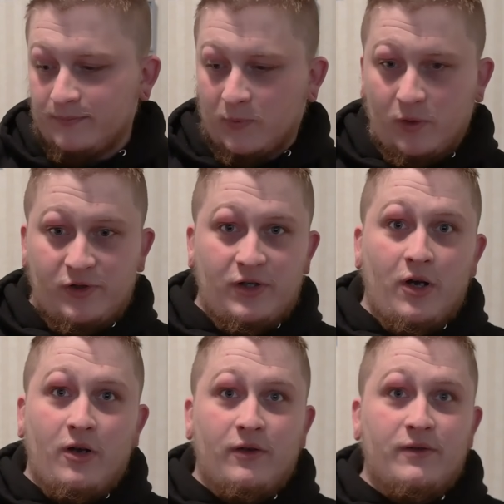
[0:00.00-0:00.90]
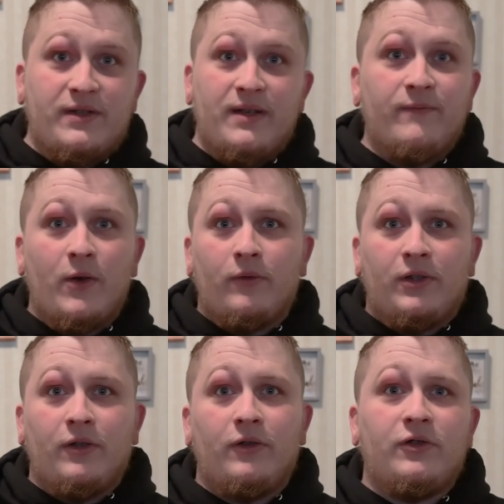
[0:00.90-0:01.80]
Or Shadal's invoked,
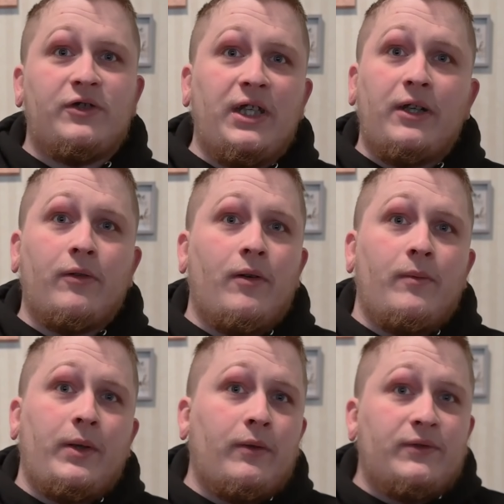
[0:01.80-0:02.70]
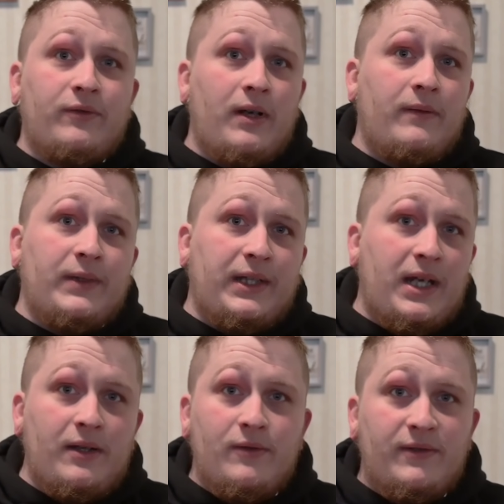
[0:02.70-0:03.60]
you know, you just DD Crow it when it goes to grave, and they
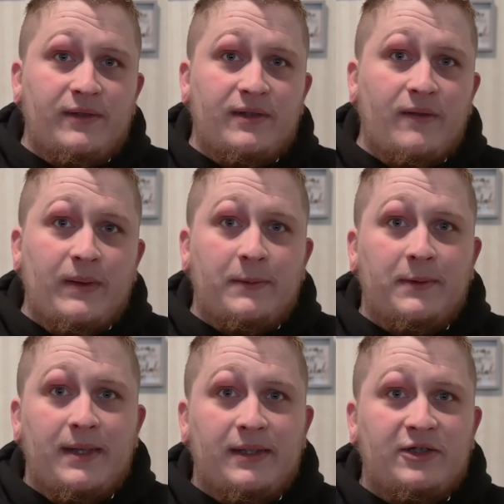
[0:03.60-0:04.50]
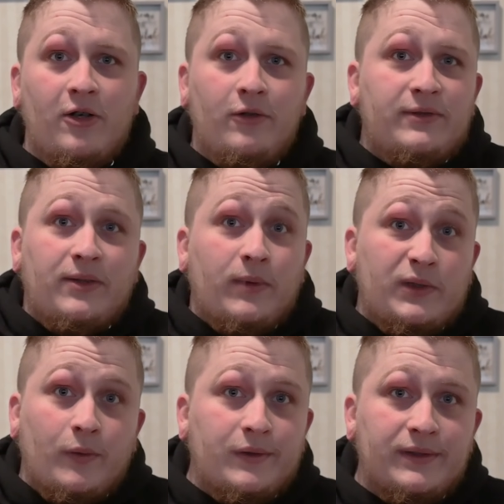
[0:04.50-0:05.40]
can't use the stuff after that. They start losing
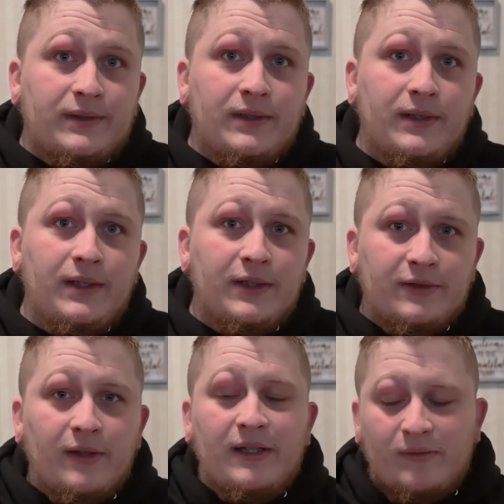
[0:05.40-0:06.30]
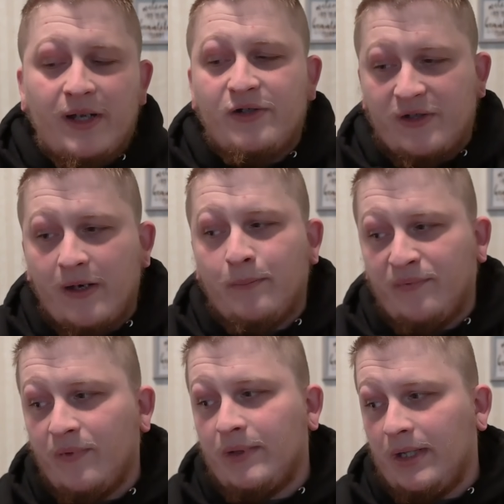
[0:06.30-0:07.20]
resources. So that's why I just kind of
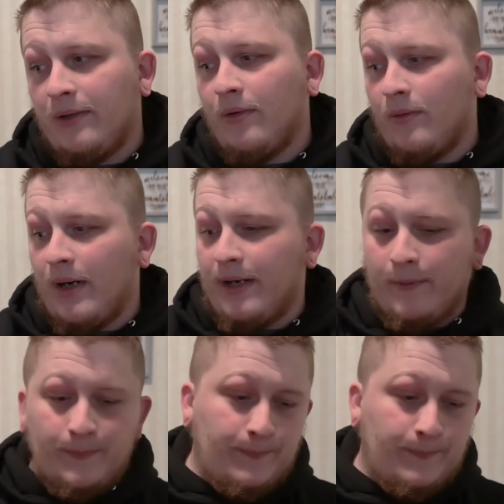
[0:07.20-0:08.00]
prefer DD Crow right now.